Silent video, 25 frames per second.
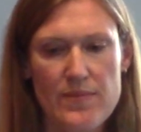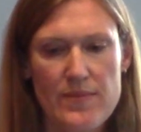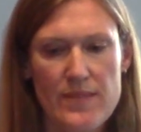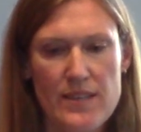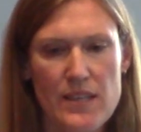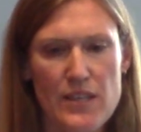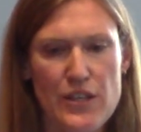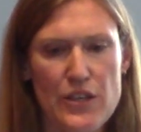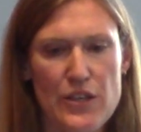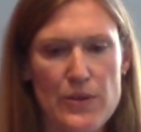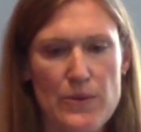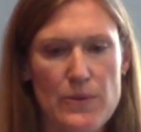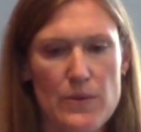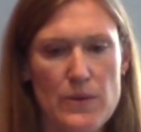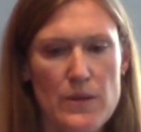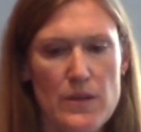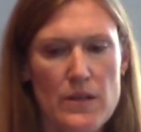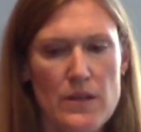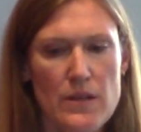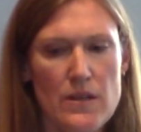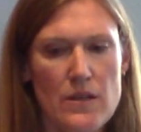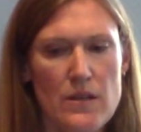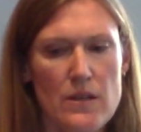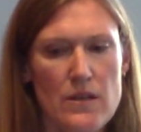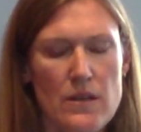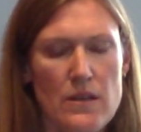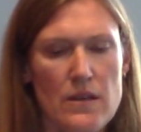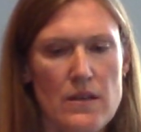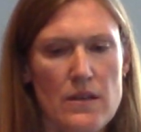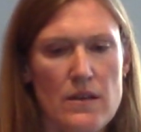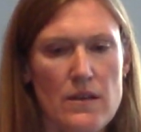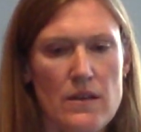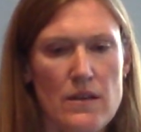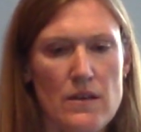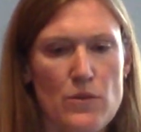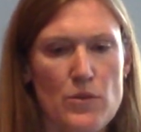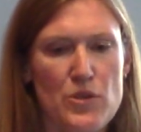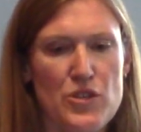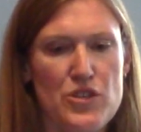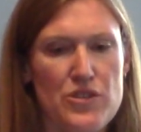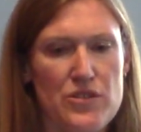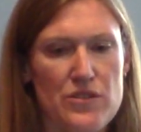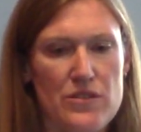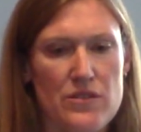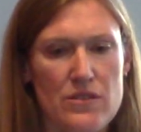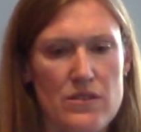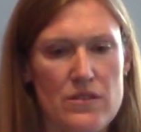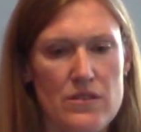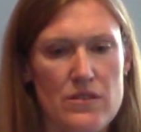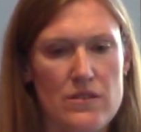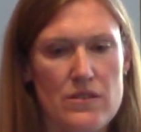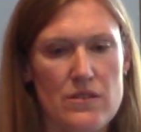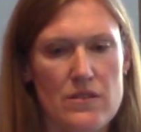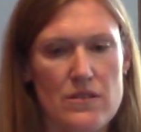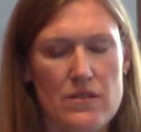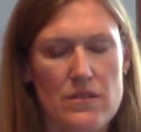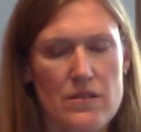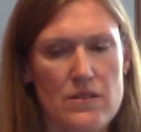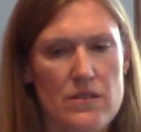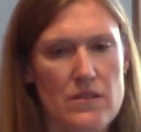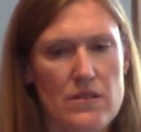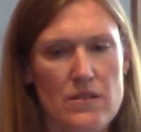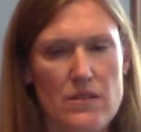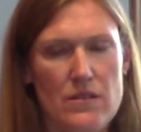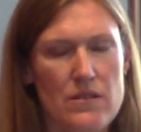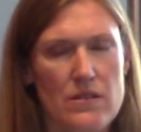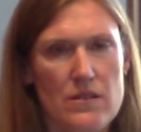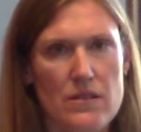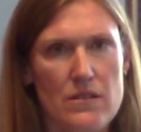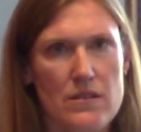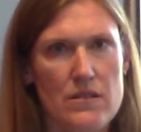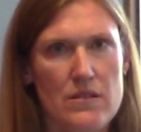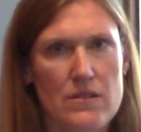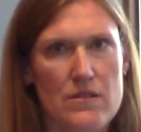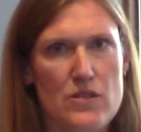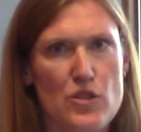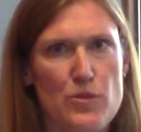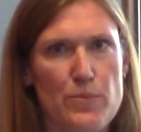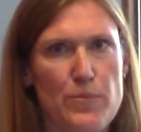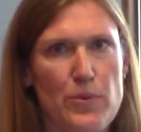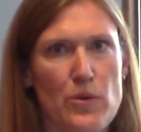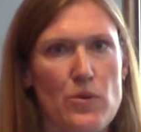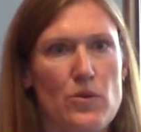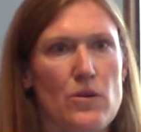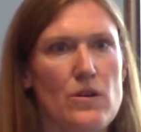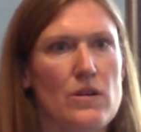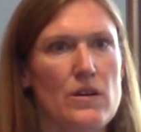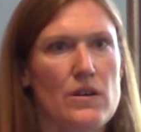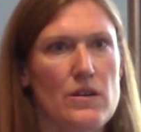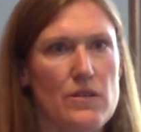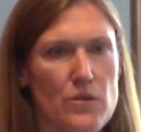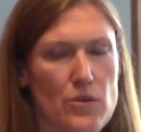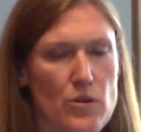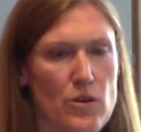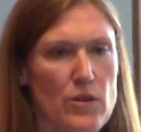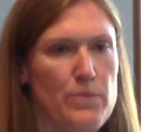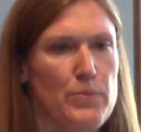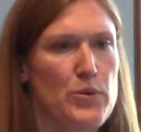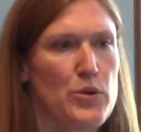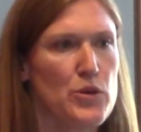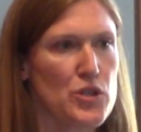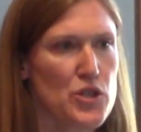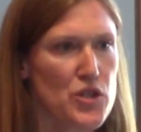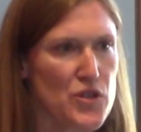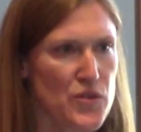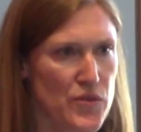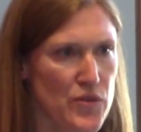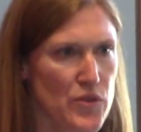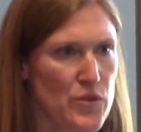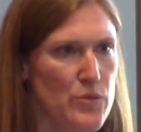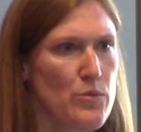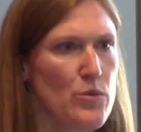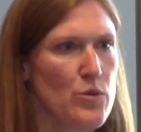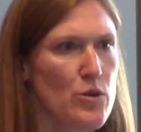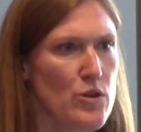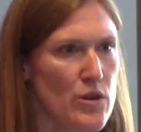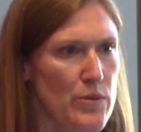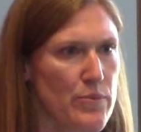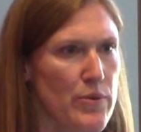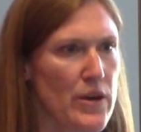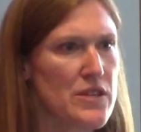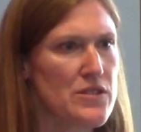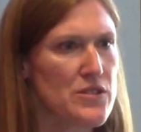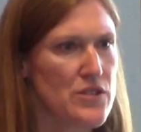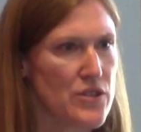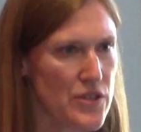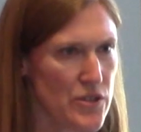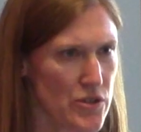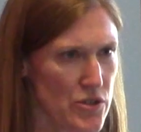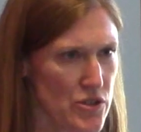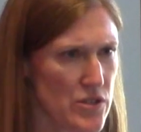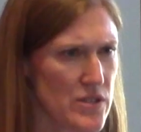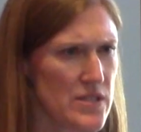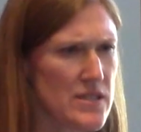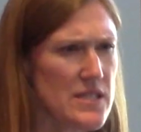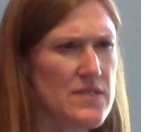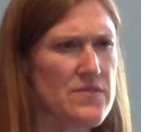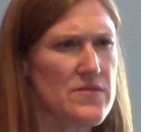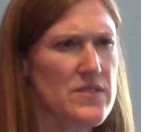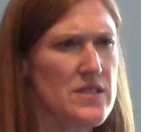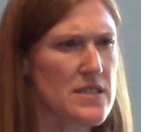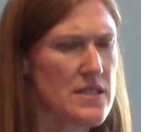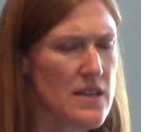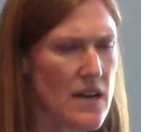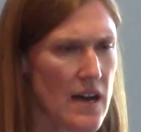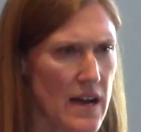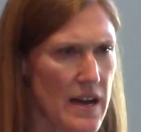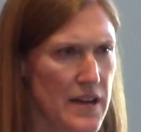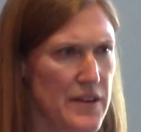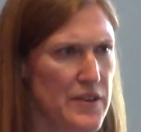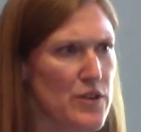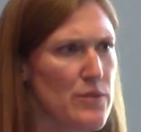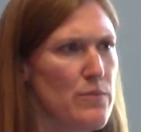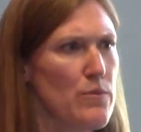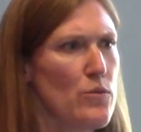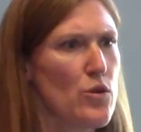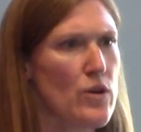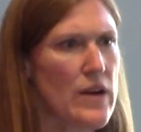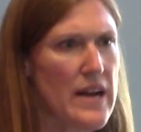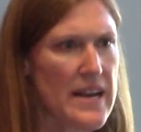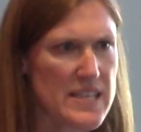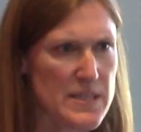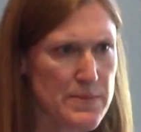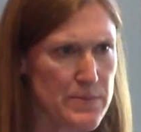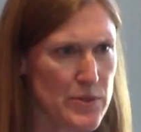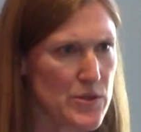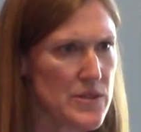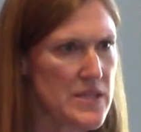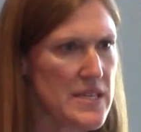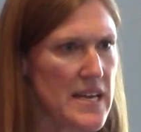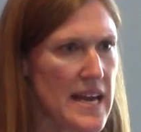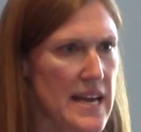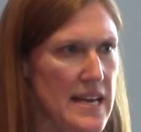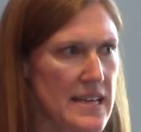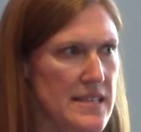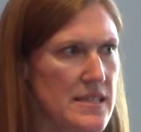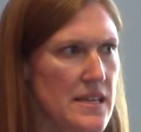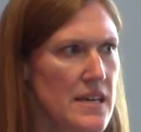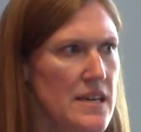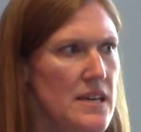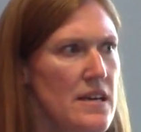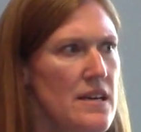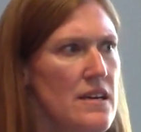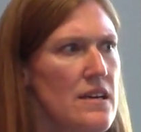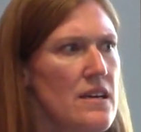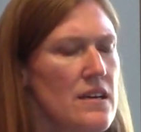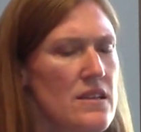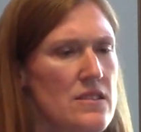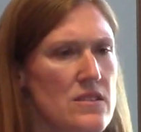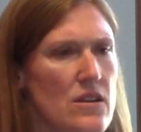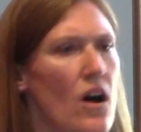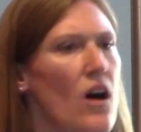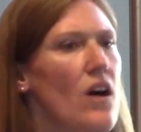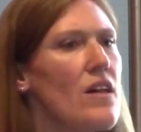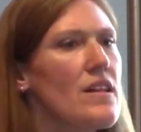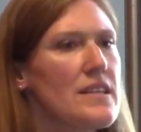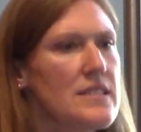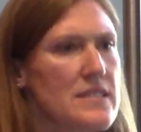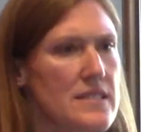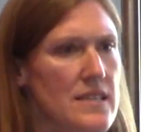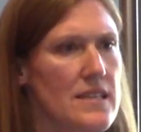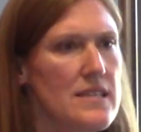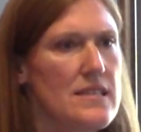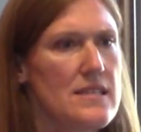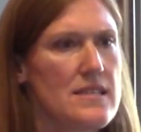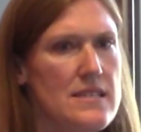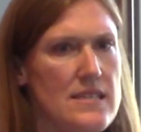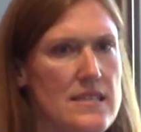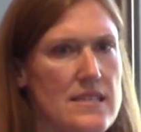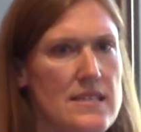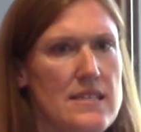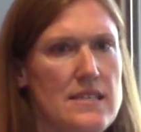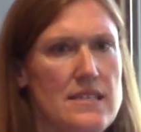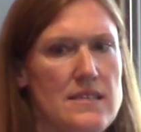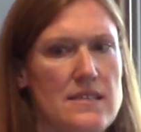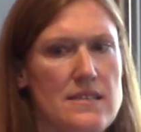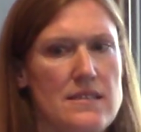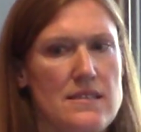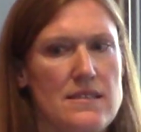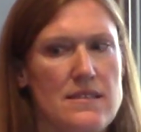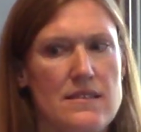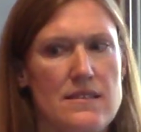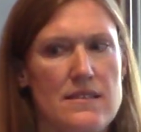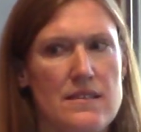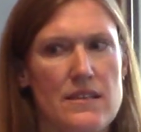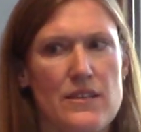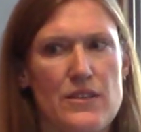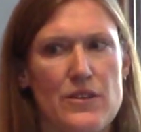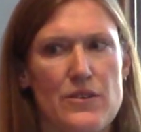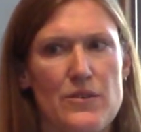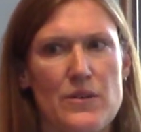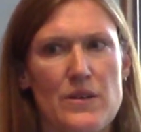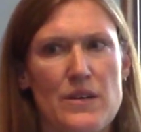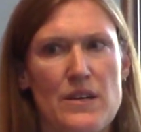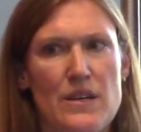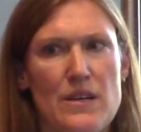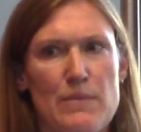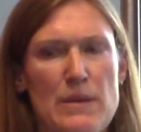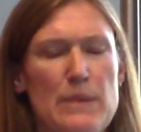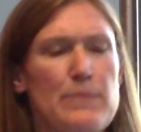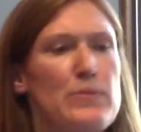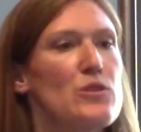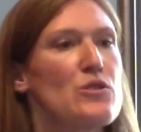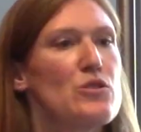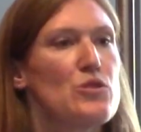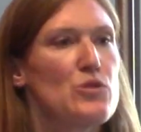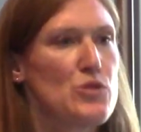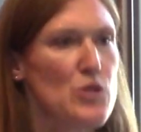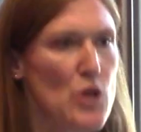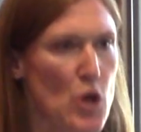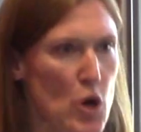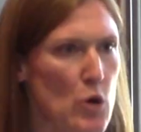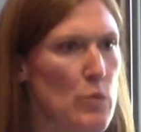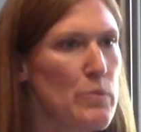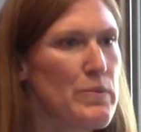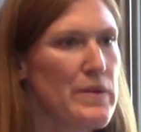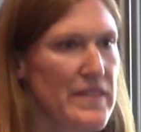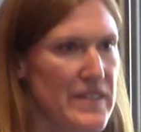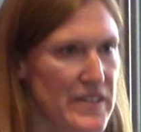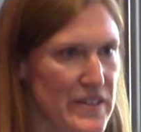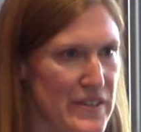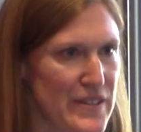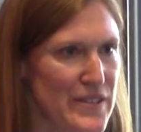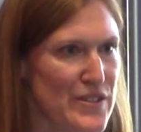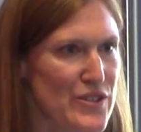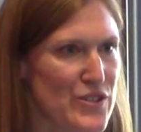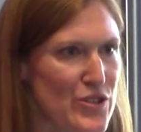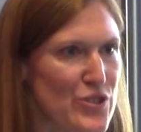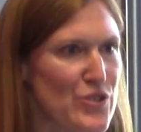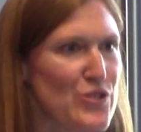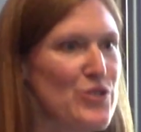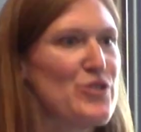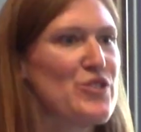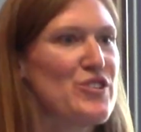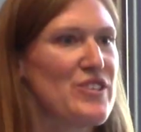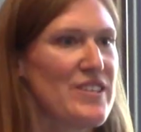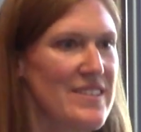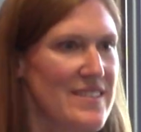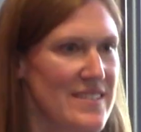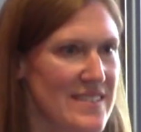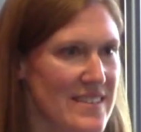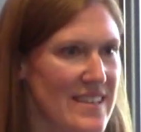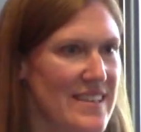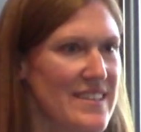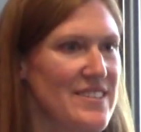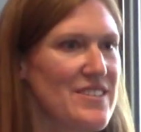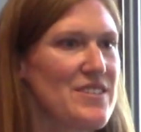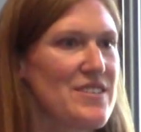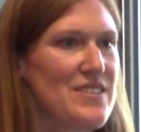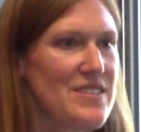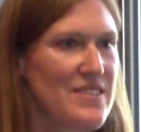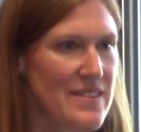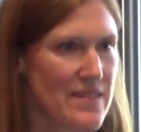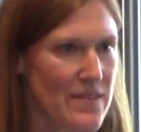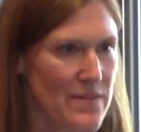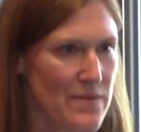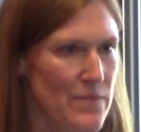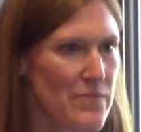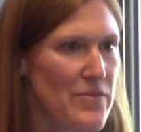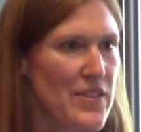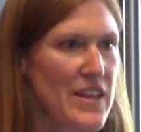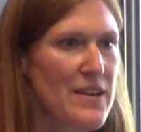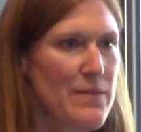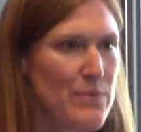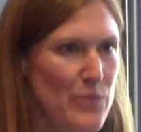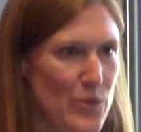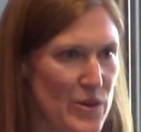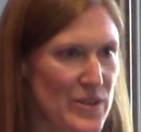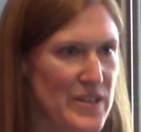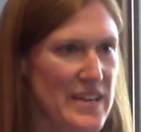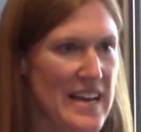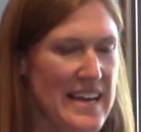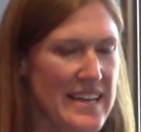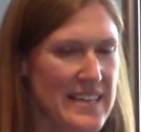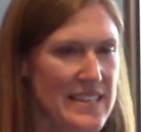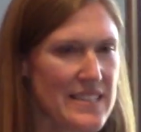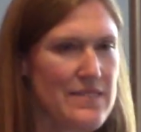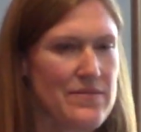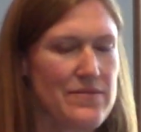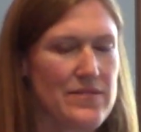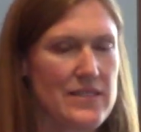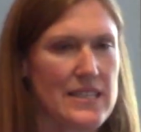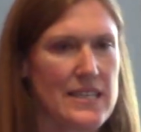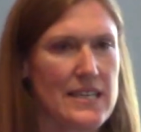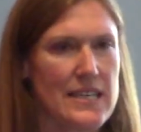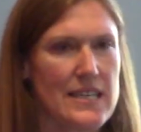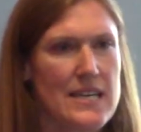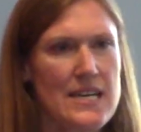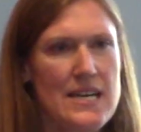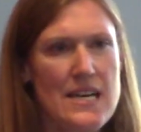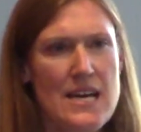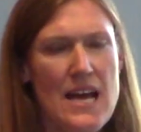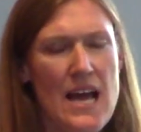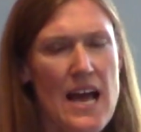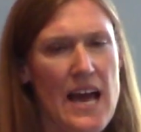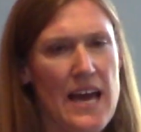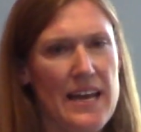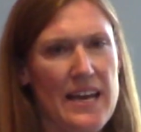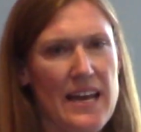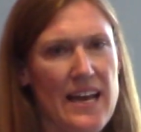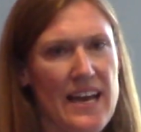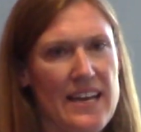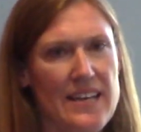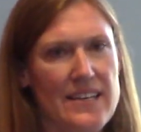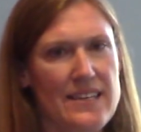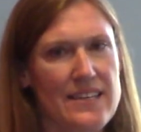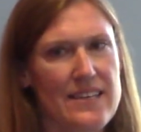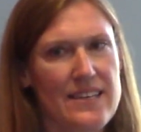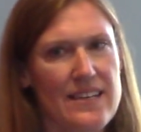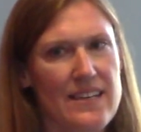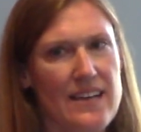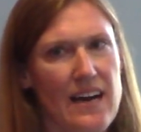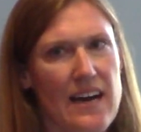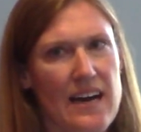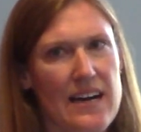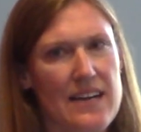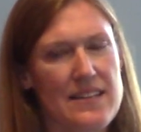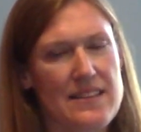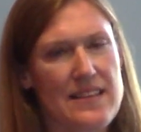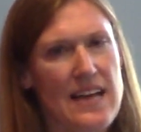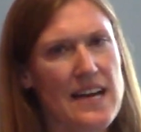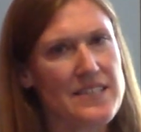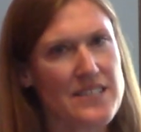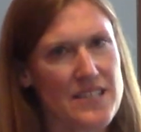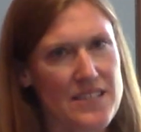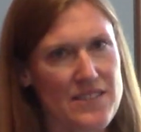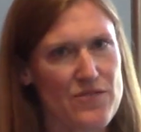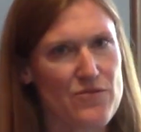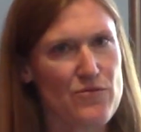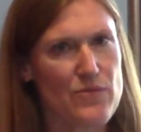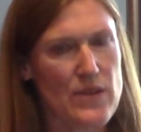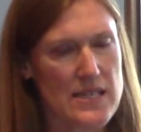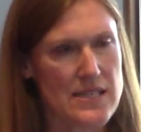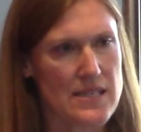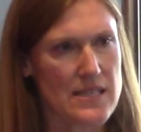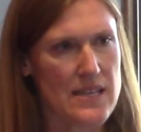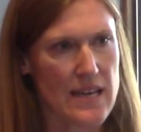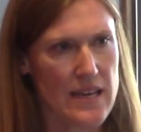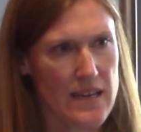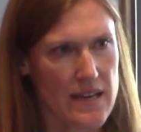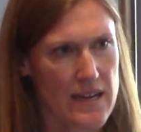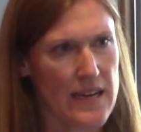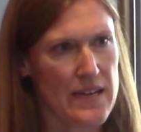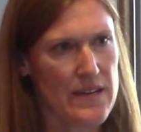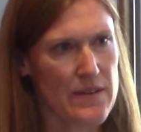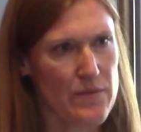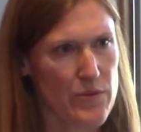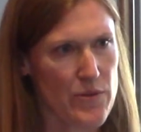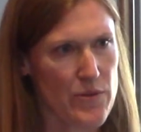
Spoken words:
you know, we shouldn't support or push for more prosecutions of this kind or more exposés, because all it does is, you know, people lose hope in their institutions. They just think more negatively. And that doesn't resonate kind of